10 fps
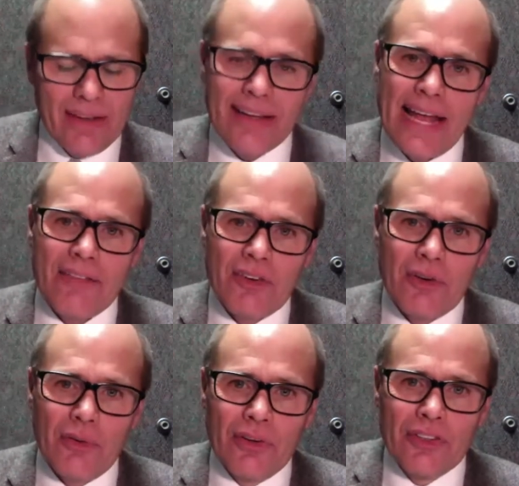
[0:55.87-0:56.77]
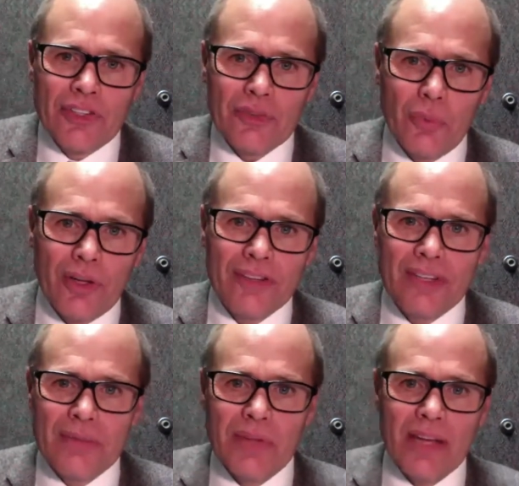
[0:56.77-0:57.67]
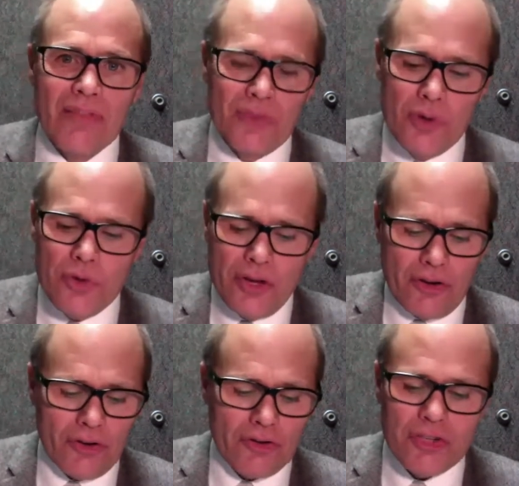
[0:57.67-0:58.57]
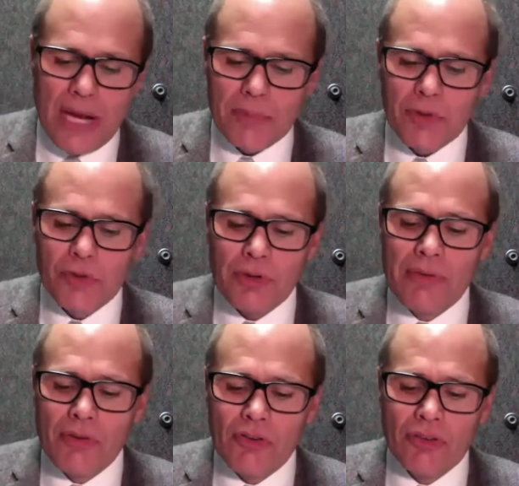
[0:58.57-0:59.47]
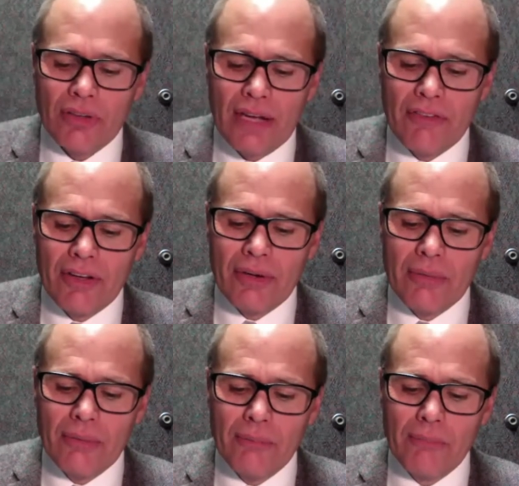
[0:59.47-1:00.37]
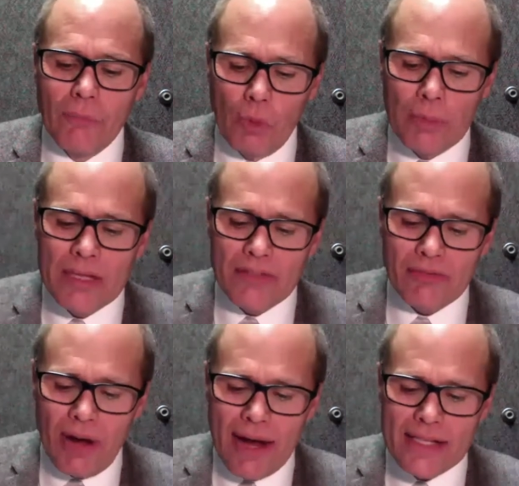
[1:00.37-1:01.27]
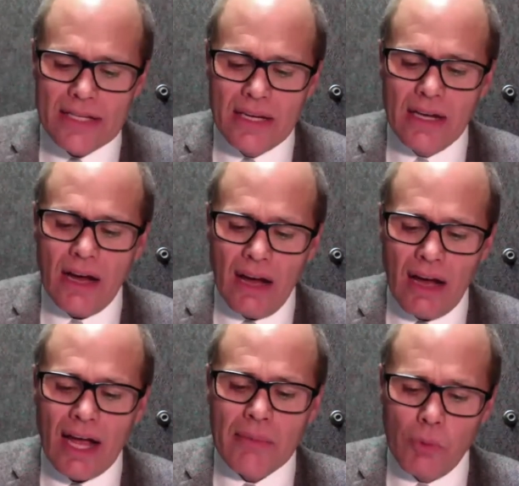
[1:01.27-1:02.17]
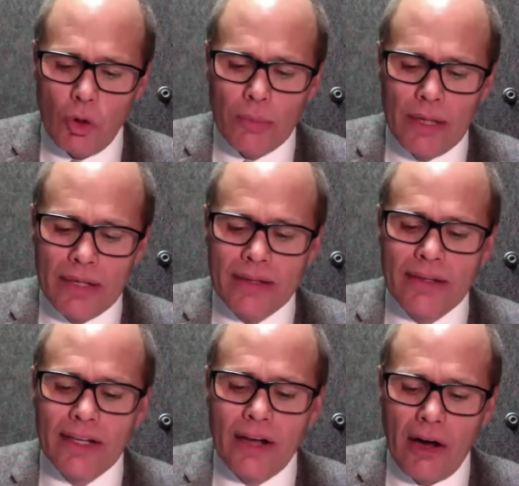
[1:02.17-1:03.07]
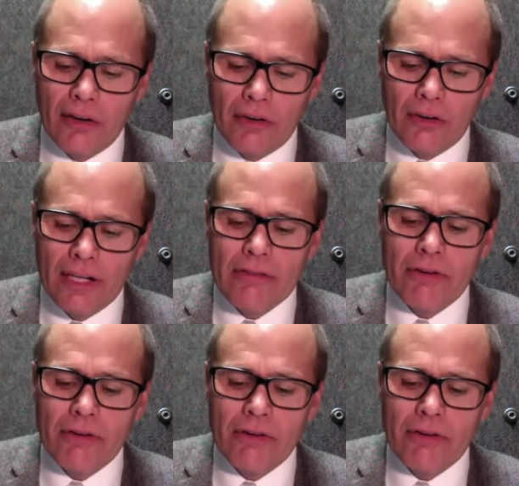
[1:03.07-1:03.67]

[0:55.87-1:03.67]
And after just what seems like a few years, chapter 3, verse 11, Mormons writes, I, Mormon, did utterly